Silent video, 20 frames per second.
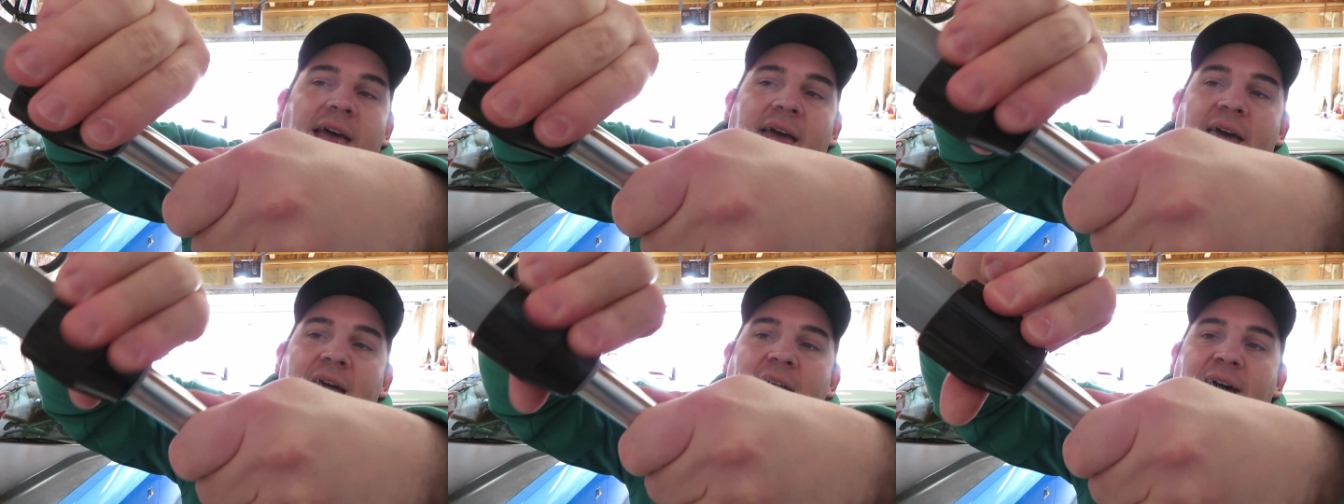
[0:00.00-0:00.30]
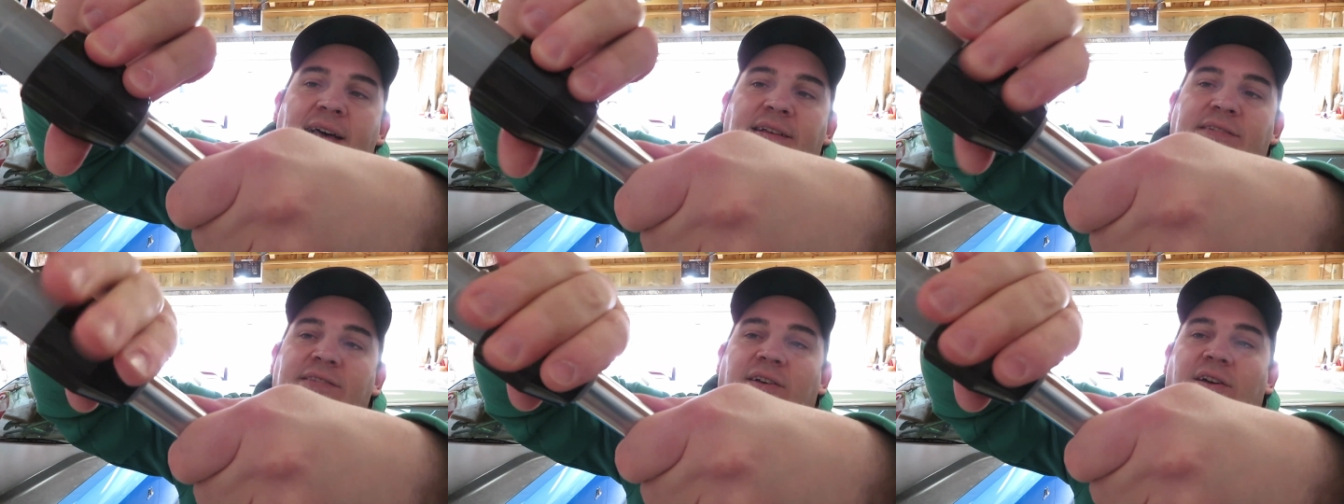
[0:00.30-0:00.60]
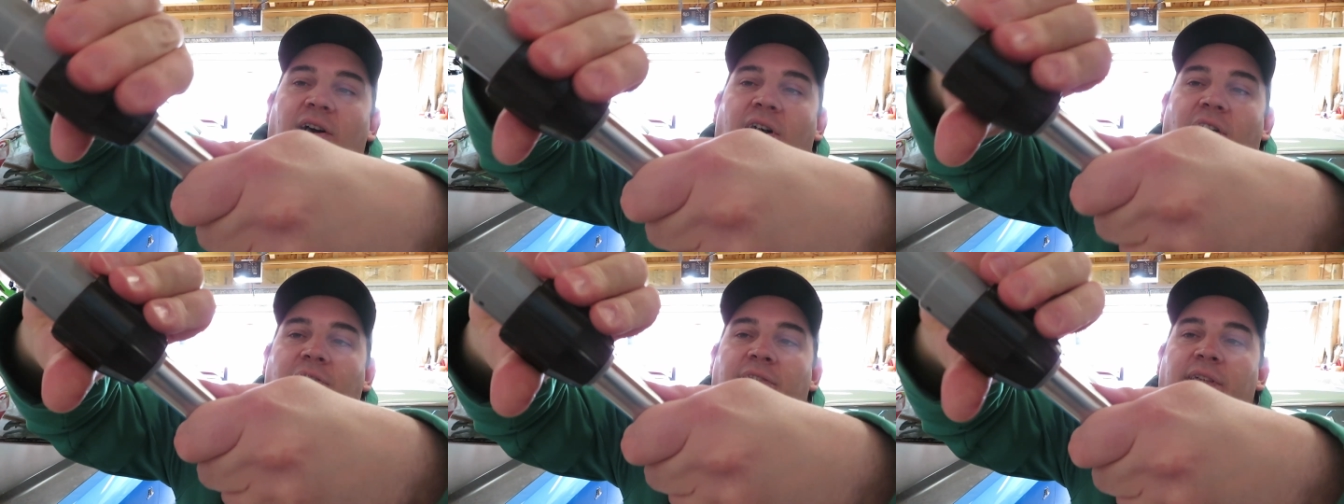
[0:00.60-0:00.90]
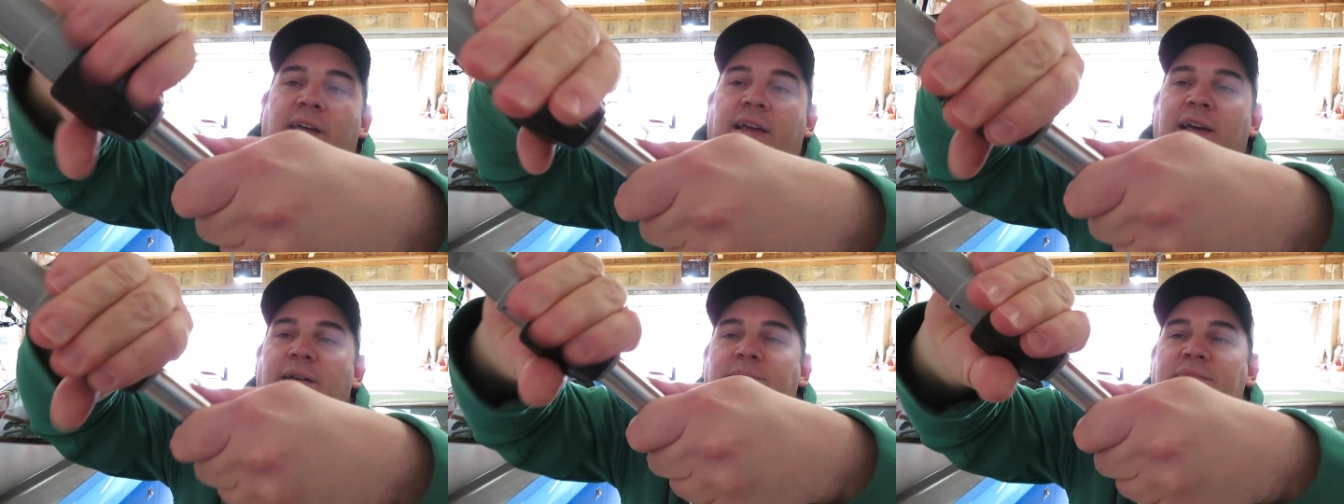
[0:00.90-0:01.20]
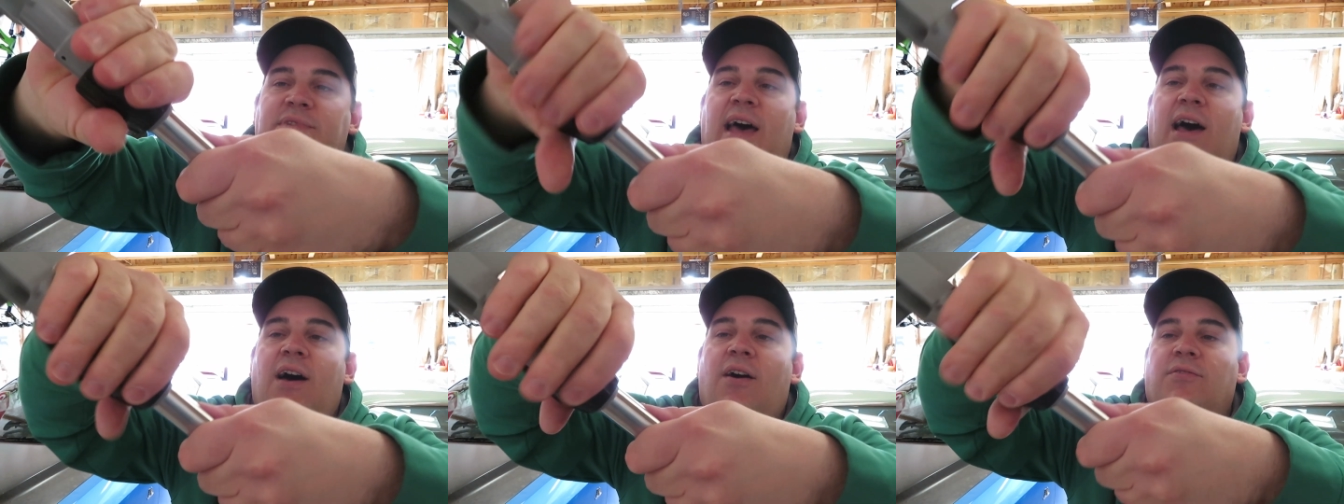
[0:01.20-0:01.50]
it has the collar that
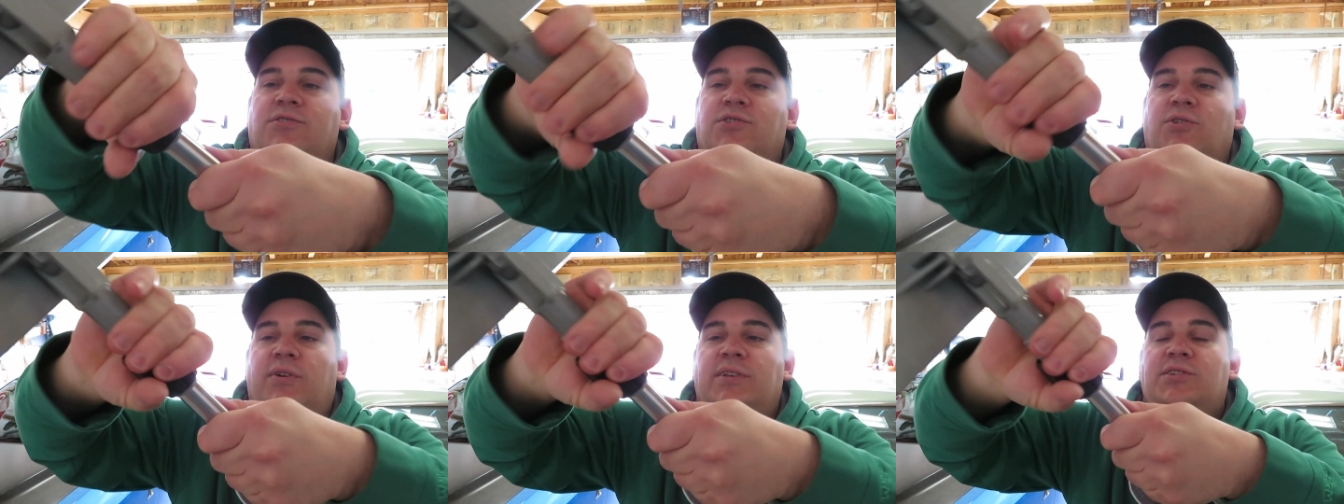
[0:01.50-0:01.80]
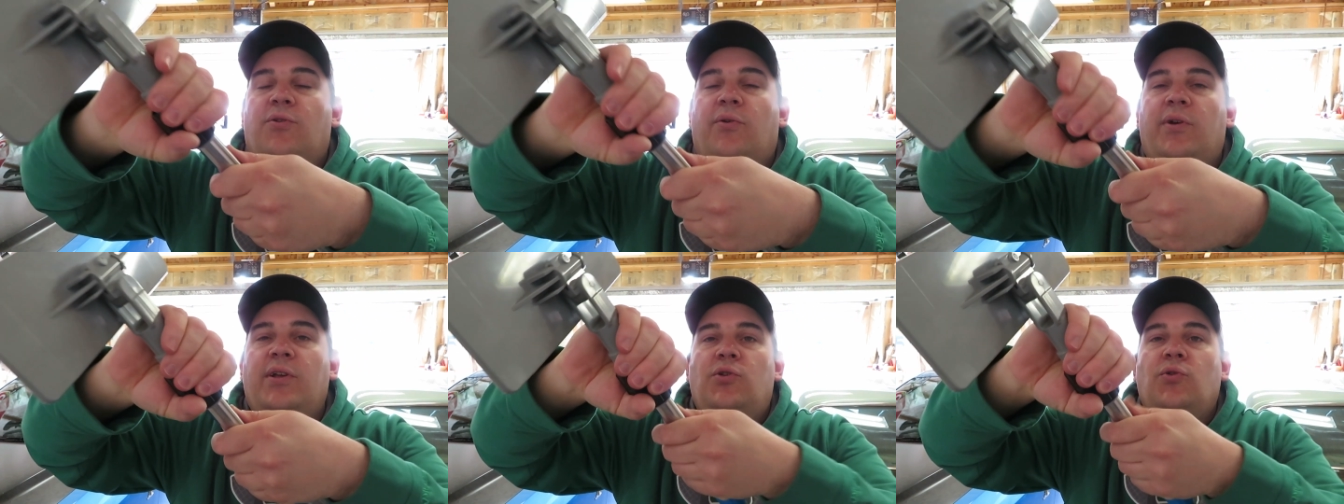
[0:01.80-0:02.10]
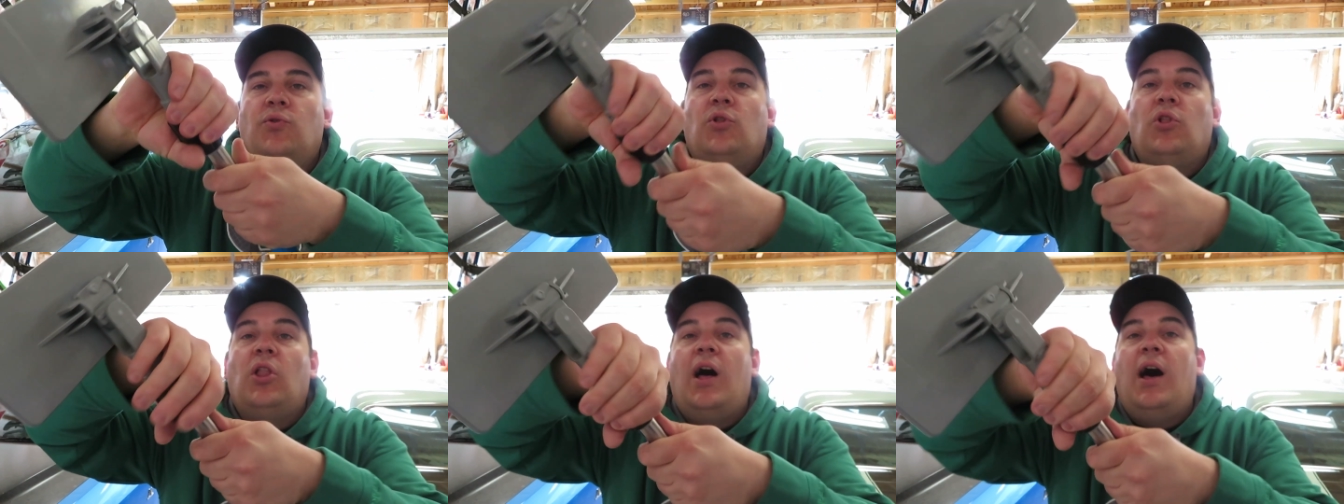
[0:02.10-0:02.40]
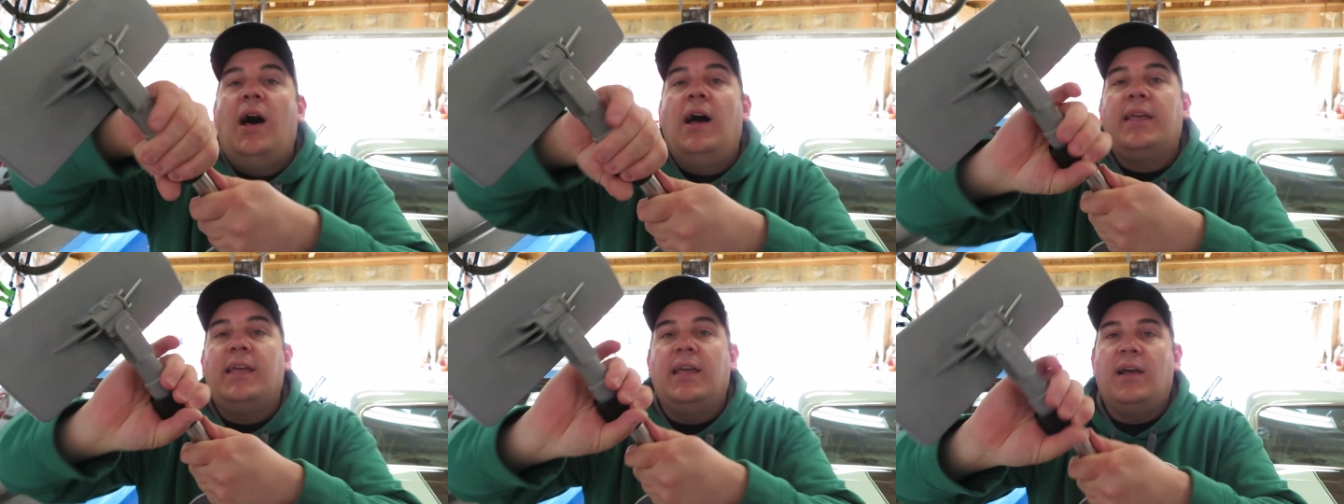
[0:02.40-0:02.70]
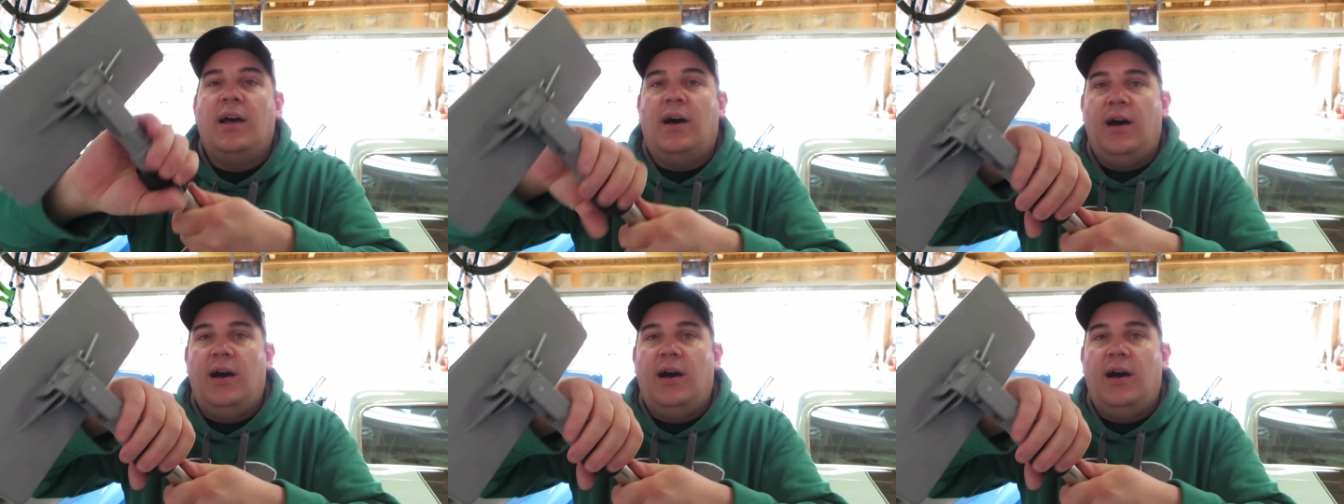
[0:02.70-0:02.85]
comes out, so it's going to lock it